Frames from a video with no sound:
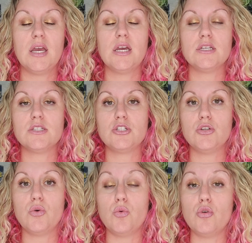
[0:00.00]
is
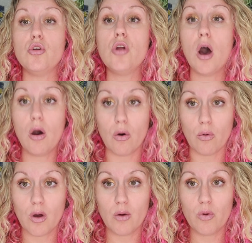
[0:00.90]
to
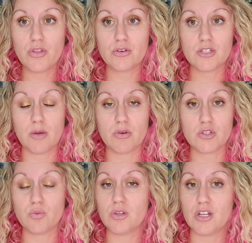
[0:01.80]
know what those
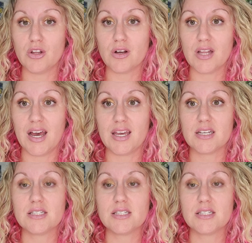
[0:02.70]
numbers really look like.